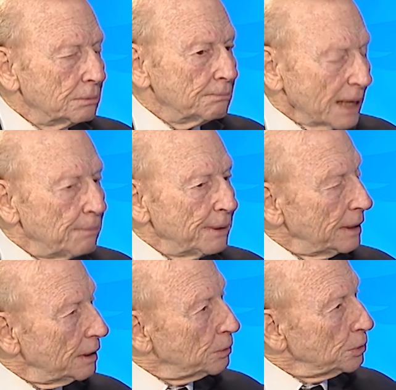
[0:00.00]
Maybe
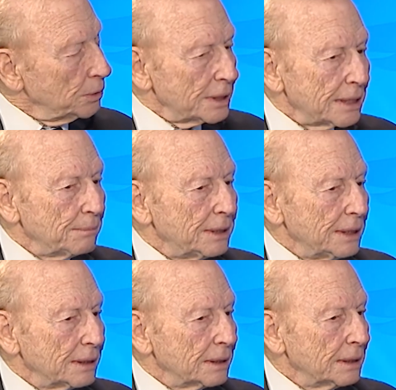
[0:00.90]
he could do the same
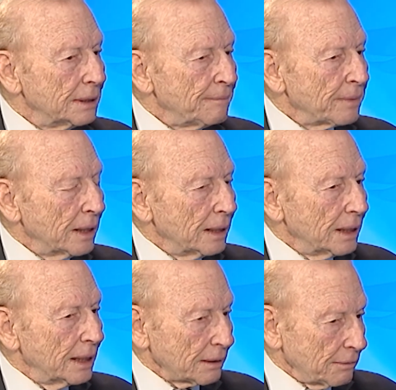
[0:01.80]
thing
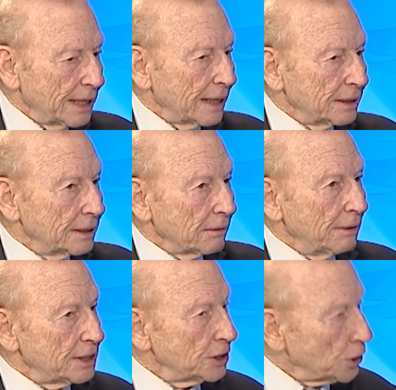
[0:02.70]
regarding the
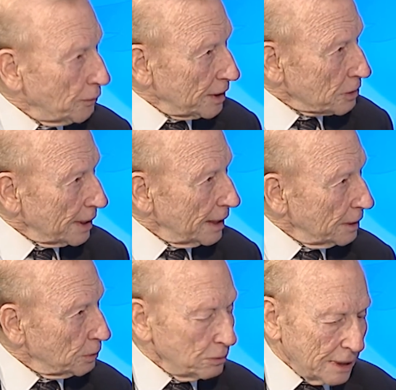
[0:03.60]
relations of Israel,
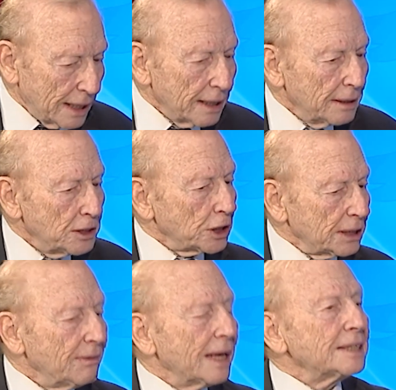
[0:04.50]
to take an
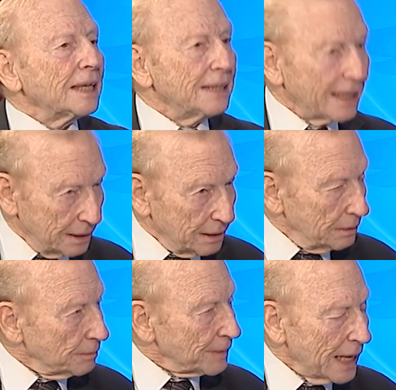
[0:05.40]
initiative like Sadat.
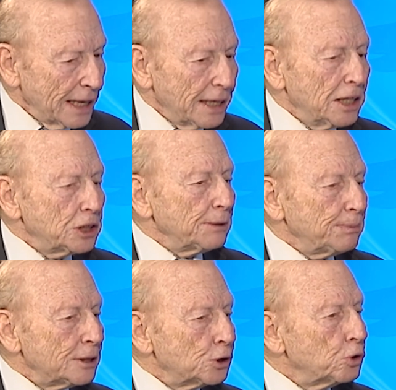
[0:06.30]
Egypt
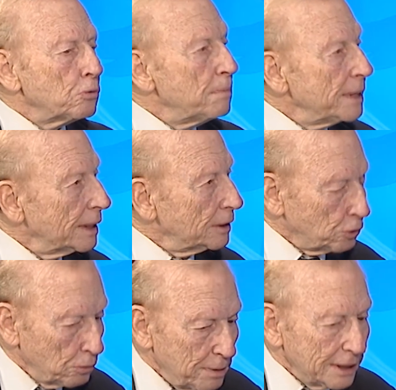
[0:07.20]
is too big
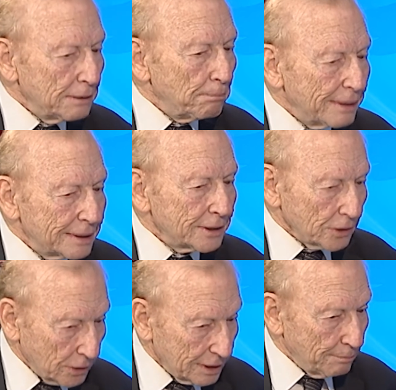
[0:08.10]
to be dependent
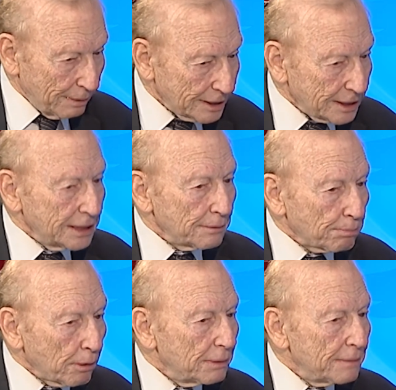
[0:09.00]
on the Palestinian
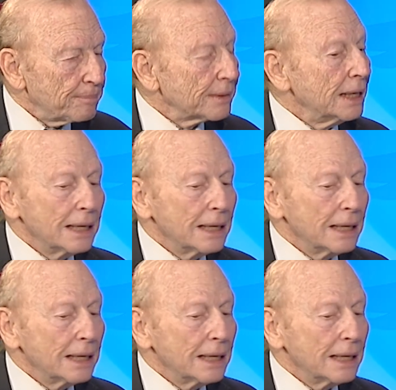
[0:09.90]
problem.